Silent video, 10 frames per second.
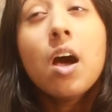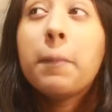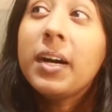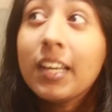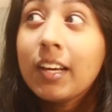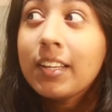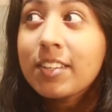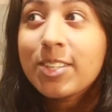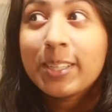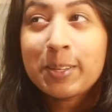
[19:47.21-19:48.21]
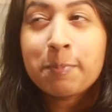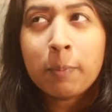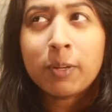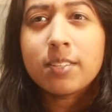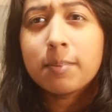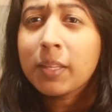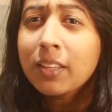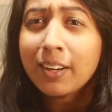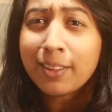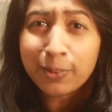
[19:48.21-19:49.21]
My earliest childhood memory is something
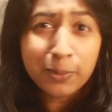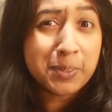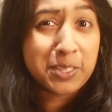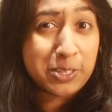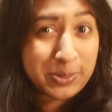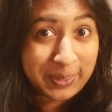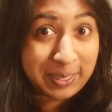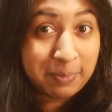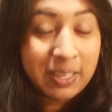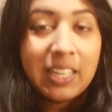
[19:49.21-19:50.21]
that I thought was a dream.